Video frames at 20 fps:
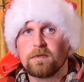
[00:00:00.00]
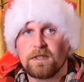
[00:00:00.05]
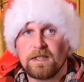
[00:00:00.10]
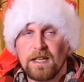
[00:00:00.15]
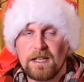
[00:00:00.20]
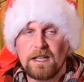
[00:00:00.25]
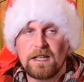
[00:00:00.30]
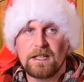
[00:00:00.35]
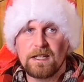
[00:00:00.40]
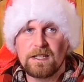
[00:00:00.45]

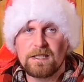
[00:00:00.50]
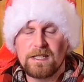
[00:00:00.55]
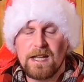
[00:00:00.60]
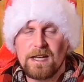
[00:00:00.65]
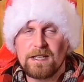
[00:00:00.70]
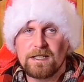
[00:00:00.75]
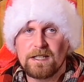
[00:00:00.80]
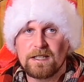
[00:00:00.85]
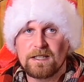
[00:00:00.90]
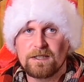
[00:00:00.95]
getting into
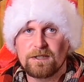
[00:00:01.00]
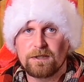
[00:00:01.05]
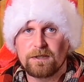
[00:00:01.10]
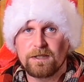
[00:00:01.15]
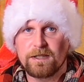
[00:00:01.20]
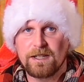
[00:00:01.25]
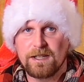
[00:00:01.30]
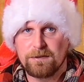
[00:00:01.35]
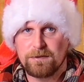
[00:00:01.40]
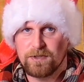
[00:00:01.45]
that
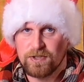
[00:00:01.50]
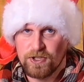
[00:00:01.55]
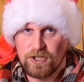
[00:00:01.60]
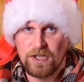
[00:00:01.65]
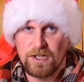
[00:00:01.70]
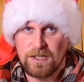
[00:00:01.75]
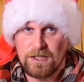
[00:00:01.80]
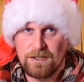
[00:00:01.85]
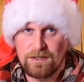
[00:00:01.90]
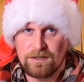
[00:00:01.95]
territory. It was
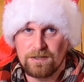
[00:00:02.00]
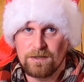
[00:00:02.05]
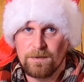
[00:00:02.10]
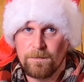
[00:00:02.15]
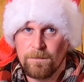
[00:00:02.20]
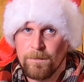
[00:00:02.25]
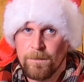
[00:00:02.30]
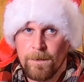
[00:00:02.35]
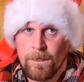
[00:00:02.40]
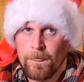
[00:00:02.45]
cheese.
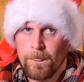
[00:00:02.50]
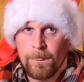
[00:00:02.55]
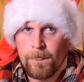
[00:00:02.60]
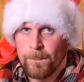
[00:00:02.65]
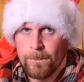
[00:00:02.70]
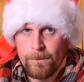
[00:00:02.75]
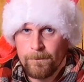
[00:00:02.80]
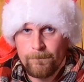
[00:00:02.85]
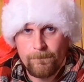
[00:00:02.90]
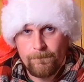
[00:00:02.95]

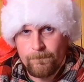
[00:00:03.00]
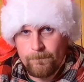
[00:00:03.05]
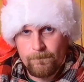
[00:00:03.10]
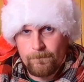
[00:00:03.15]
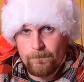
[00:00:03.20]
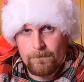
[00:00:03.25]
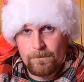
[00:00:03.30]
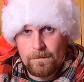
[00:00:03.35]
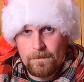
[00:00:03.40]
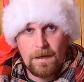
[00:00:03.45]

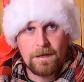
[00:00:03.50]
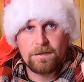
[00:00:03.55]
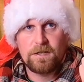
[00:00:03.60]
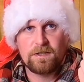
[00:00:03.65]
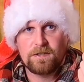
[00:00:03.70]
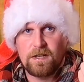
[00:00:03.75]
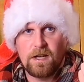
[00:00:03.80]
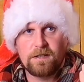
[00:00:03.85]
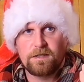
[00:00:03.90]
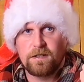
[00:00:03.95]
It
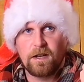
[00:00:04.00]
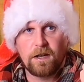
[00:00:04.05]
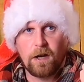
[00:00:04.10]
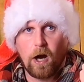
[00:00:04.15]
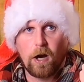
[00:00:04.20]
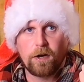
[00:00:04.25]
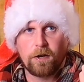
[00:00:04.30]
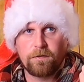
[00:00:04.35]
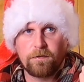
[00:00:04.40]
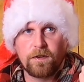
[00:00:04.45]
just tastes like
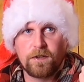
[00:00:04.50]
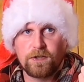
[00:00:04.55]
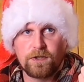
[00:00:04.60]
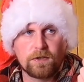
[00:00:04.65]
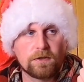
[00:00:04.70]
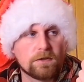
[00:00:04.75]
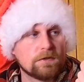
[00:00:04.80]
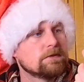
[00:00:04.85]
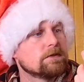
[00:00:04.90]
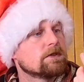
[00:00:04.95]

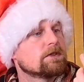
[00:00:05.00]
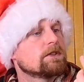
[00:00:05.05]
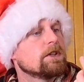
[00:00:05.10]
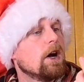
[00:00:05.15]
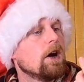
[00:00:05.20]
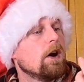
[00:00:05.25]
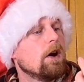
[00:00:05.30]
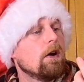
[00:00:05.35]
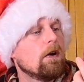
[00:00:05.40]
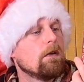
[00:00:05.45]
artificial.
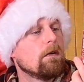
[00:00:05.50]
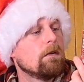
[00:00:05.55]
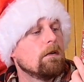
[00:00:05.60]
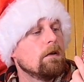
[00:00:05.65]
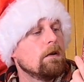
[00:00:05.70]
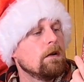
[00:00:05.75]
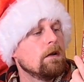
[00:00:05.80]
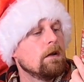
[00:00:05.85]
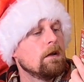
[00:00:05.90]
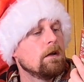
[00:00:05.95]
So
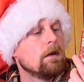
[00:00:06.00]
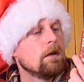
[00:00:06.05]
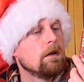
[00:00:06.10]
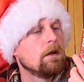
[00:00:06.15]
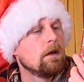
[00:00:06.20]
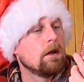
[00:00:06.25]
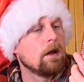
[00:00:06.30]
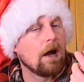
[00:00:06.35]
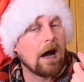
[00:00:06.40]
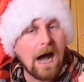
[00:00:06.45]

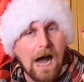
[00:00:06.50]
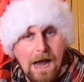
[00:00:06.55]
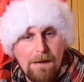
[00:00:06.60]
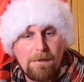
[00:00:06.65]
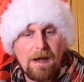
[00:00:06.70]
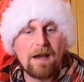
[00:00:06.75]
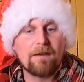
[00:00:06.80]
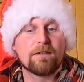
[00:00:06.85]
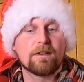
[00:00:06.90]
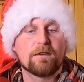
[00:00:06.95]
I'm
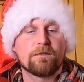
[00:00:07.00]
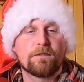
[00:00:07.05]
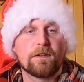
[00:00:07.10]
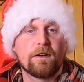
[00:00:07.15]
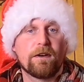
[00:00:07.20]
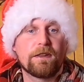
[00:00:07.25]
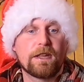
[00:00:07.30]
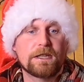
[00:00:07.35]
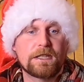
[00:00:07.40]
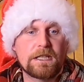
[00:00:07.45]
having a
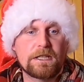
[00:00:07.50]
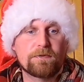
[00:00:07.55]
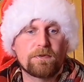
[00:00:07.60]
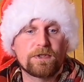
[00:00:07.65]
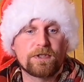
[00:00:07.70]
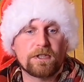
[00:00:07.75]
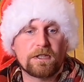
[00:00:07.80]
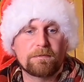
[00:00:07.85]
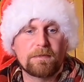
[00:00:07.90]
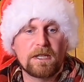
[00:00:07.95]
feeling that these
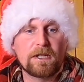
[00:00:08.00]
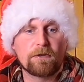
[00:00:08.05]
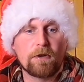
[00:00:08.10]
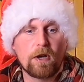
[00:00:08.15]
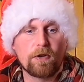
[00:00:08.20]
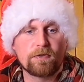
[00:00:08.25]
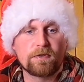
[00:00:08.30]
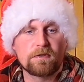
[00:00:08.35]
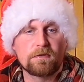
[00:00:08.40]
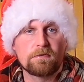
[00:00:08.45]
ones are going to be
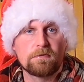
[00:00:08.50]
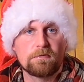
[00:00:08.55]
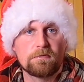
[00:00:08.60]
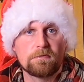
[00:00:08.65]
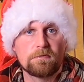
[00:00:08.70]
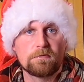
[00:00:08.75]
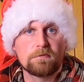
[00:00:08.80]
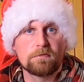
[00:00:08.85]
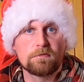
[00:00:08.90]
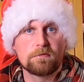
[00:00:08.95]
gross.
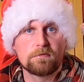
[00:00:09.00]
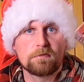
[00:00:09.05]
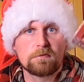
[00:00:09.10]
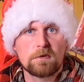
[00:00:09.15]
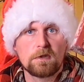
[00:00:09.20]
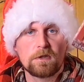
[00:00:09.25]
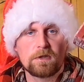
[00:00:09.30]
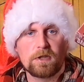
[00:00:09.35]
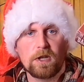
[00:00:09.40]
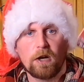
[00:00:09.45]

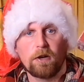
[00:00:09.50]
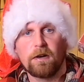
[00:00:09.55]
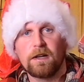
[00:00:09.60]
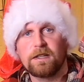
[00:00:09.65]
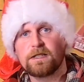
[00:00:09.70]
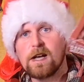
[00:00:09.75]
So let's